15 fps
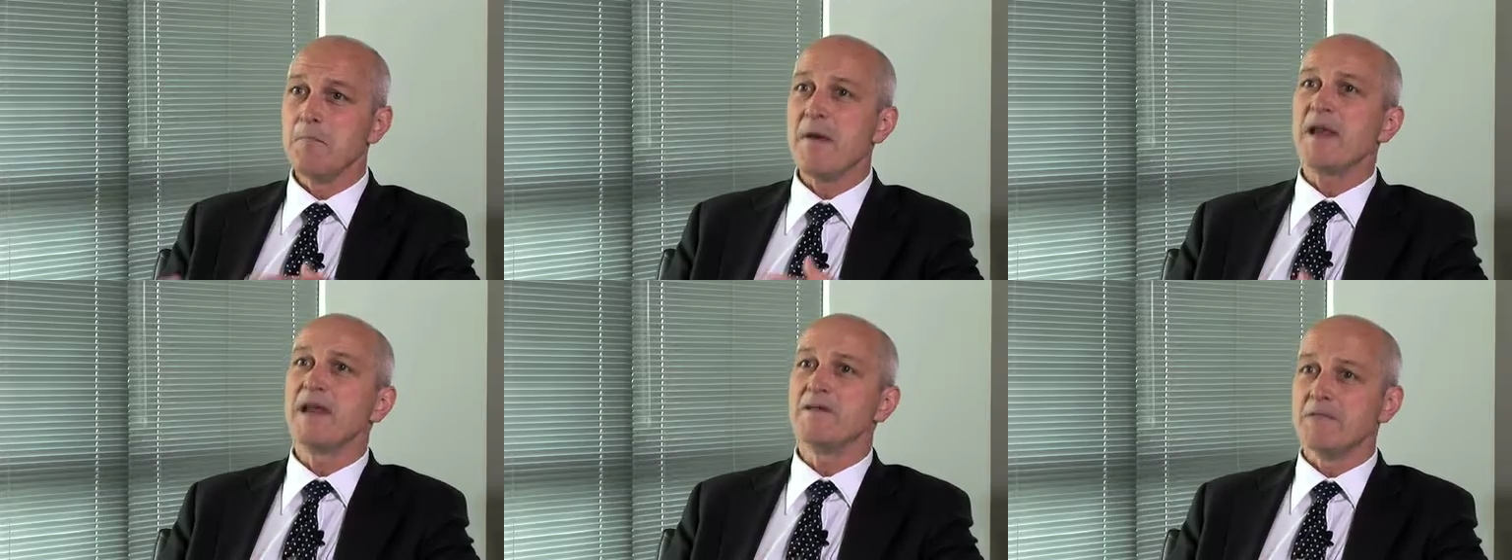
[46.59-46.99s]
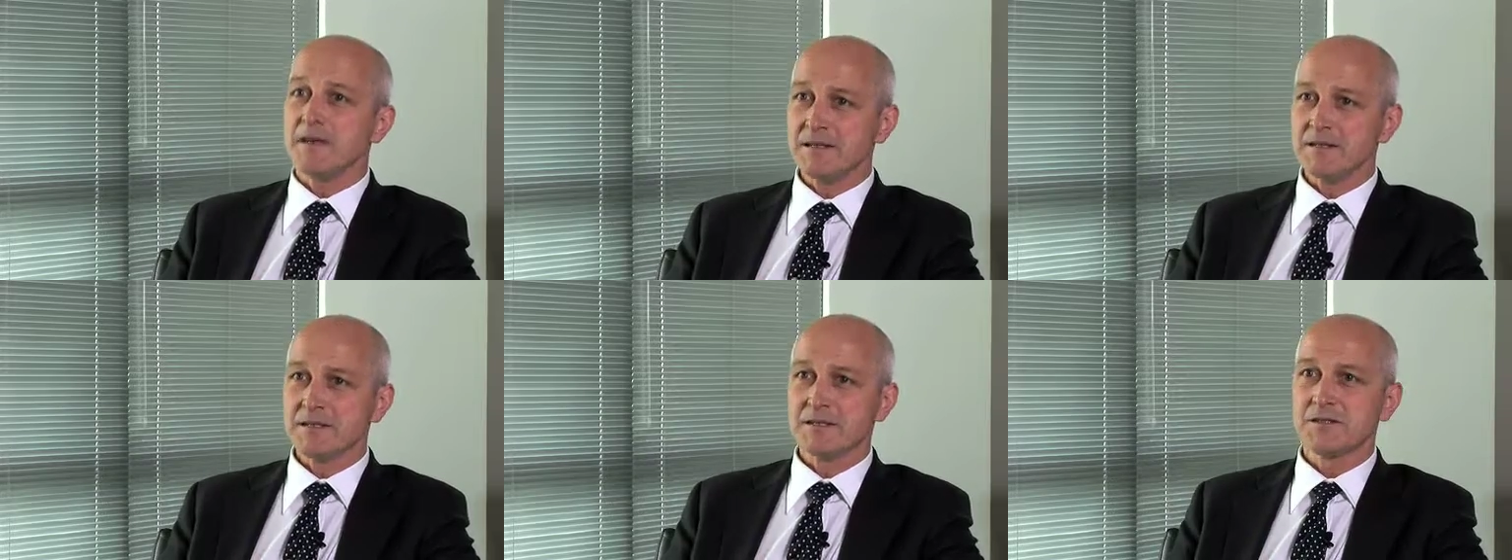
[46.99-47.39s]

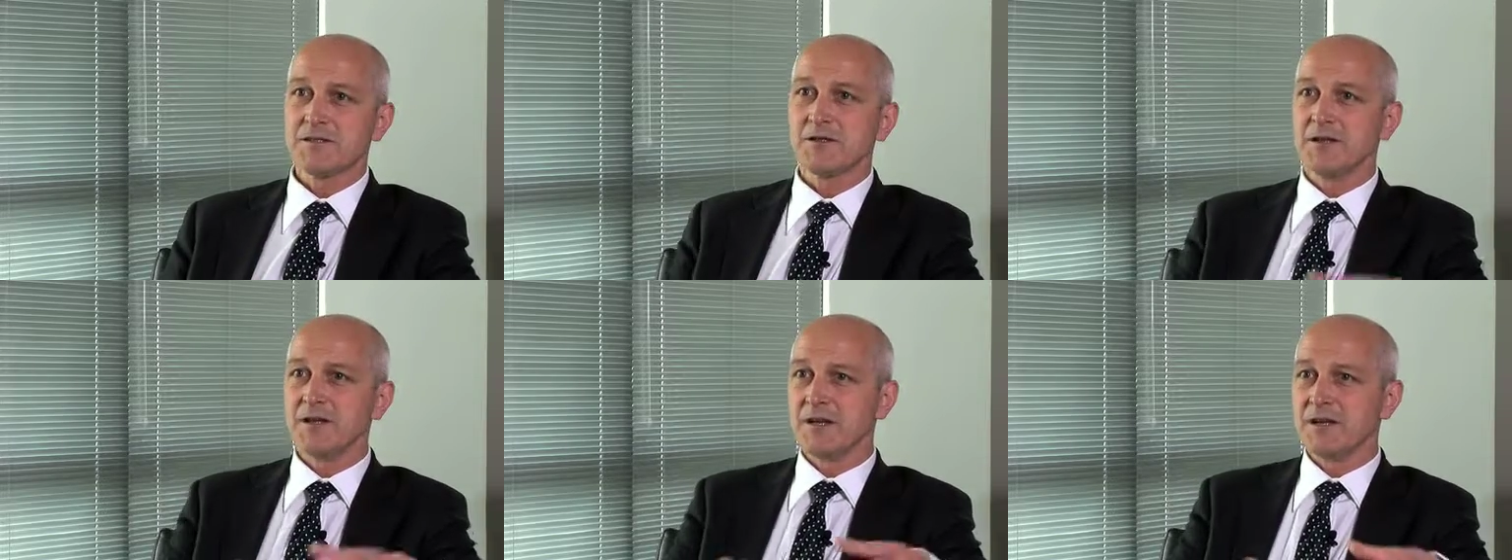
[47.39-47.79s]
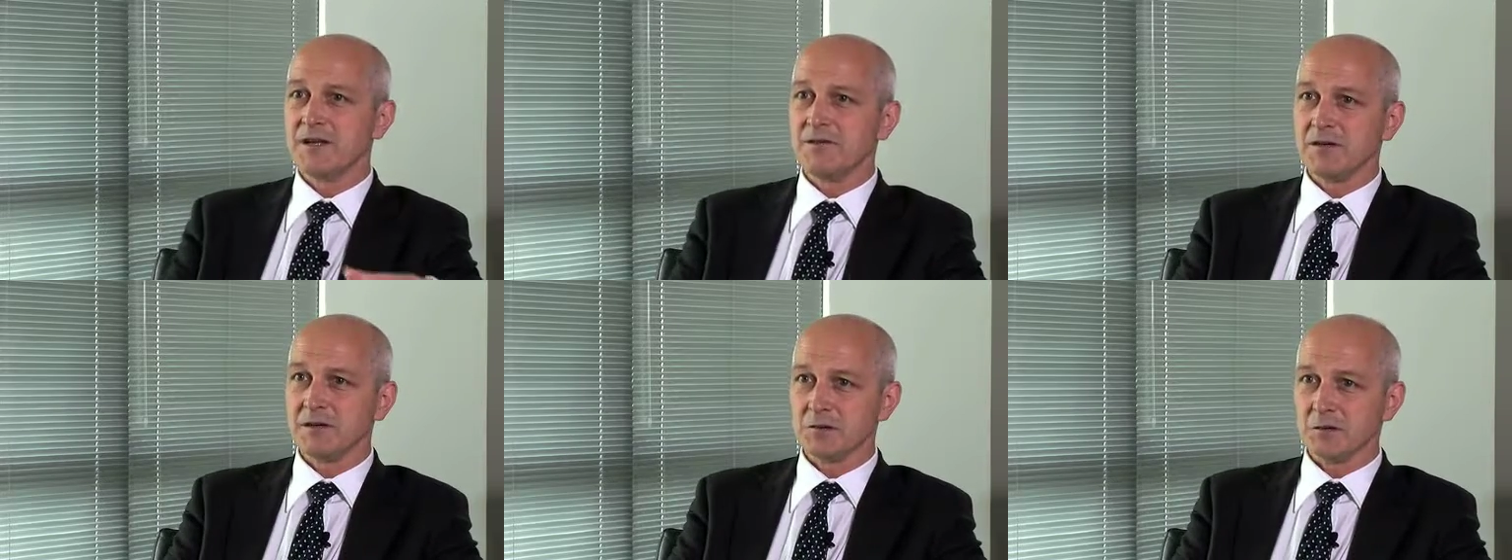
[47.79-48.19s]
benefits to the
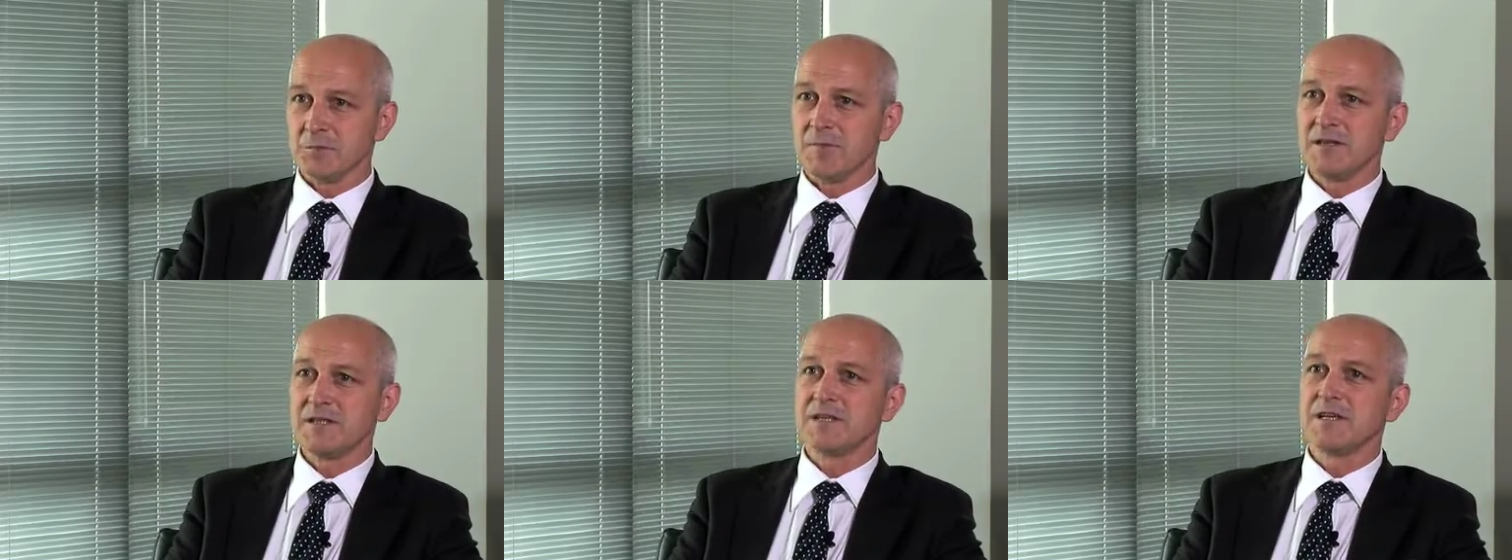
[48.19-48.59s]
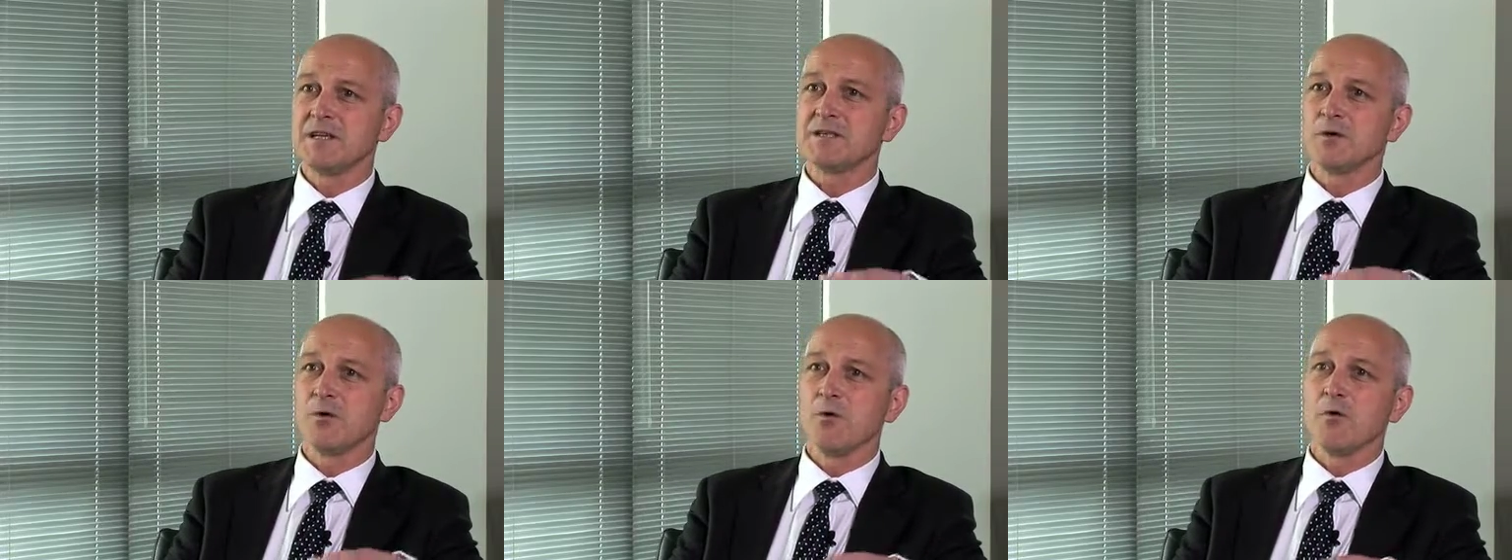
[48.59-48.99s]
individual
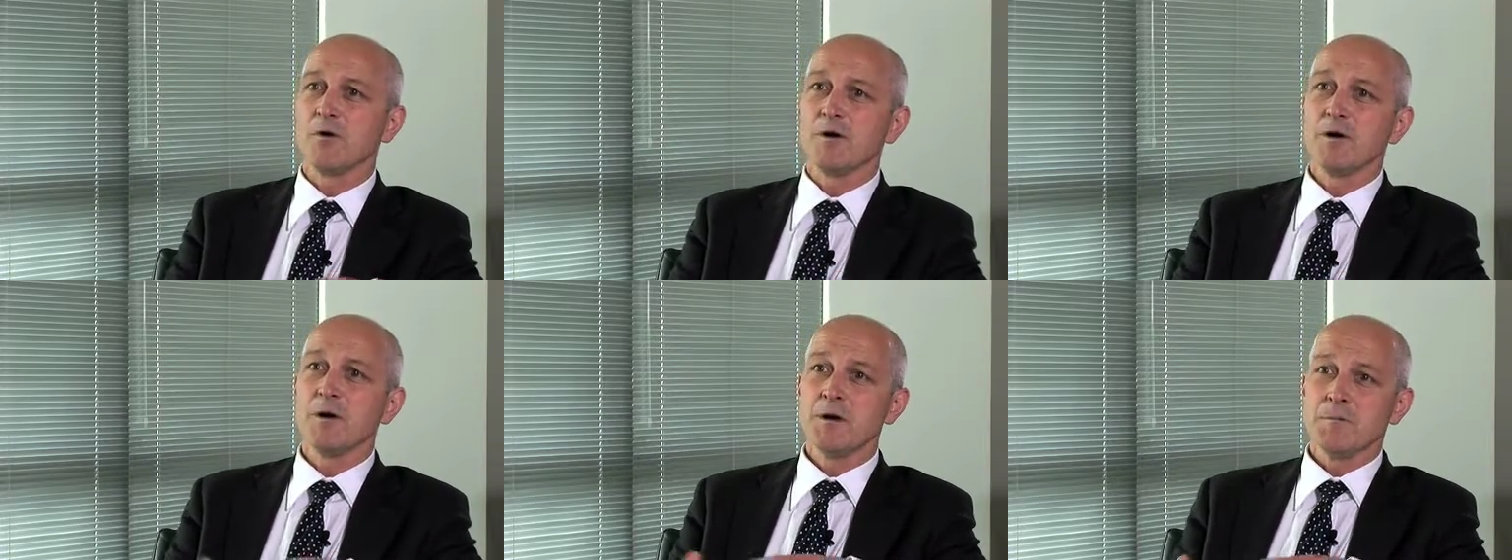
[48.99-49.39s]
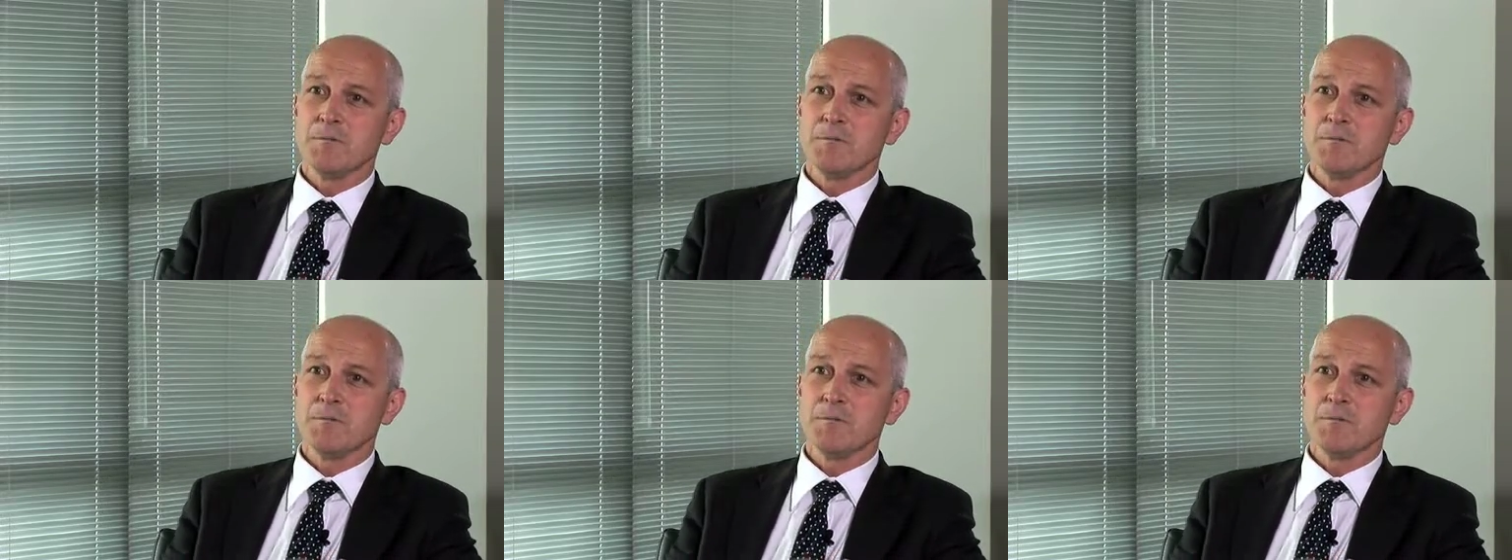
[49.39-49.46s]
business or